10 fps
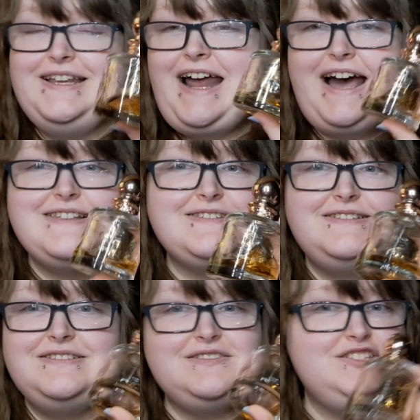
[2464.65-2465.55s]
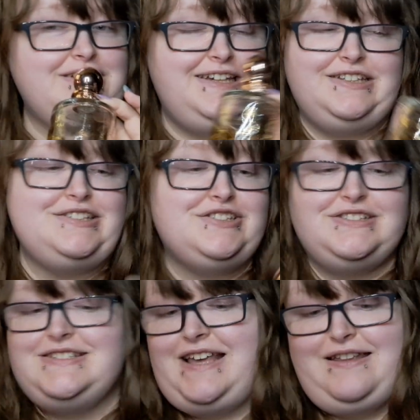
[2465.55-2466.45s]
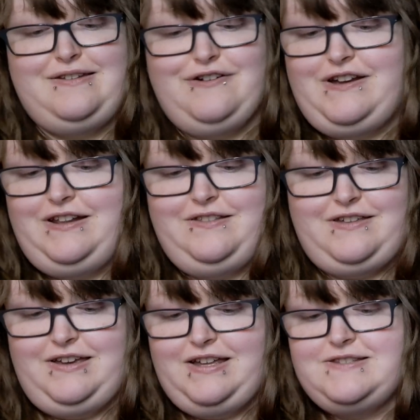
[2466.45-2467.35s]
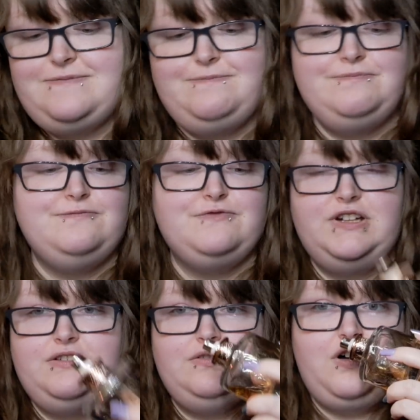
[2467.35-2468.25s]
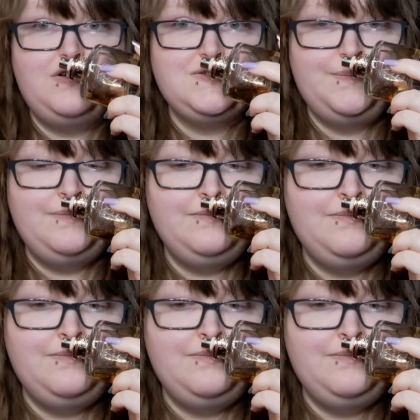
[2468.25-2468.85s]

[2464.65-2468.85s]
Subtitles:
It hasn't changed scent or anything. It's freaking awesome.